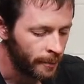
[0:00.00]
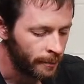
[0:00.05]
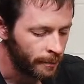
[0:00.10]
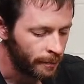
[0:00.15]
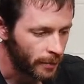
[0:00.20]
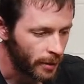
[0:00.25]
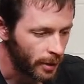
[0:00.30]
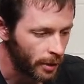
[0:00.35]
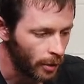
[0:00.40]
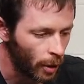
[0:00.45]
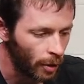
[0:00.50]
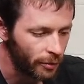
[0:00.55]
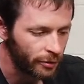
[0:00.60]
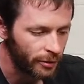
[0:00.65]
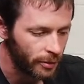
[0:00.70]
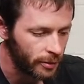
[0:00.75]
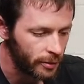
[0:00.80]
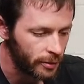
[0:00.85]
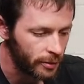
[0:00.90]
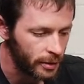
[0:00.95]
and
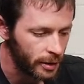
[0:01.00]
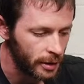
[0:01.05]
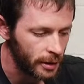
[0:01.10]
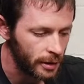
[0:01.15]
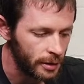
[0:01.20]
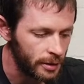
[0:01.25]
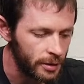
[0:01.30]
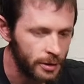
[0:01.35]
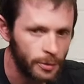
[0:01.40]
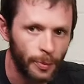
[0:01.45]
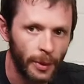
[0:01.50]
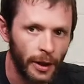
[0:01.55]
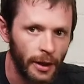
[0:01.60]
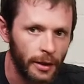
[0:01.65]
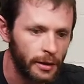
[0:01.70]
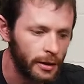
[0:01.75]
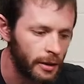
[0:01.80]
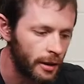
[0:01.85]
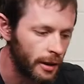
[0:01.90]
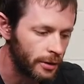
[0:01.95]
often the spade
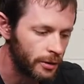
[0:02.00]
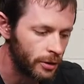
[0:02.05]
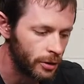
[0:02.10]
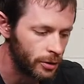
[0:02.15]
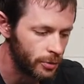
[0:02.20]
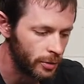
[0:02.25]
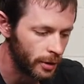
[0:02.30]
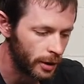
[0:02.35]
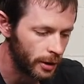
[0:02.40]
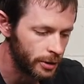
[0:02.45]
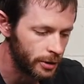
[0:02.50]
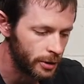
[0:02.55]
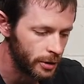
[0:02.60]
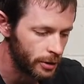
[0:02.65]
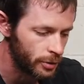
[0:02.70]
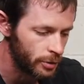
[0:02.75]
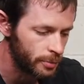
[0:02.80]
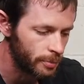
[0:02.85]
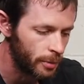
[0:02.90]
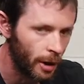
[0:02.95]
connectors will actually
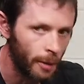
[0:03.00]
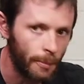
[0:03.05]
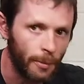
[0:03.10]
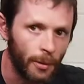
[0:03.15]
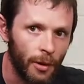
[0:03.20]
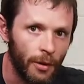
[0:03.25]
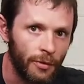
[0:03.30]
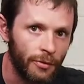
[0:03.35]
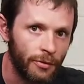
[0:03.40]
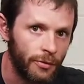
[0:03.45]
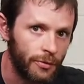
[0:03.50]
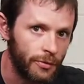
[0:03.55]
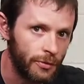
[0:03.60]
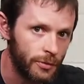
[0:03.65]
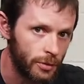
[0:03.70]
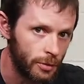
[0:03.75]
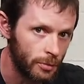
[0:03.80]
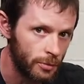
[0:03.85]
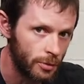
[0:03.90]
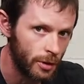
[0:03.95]
just pop off
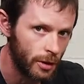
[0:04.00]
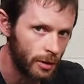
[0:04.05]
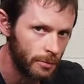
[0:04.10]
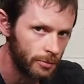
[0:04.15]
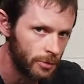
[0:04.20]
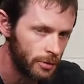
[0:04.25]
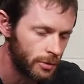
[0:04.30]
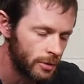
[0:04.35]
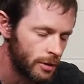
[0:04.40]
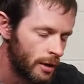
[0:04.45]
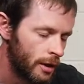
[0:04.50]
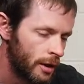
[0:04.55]
sometimes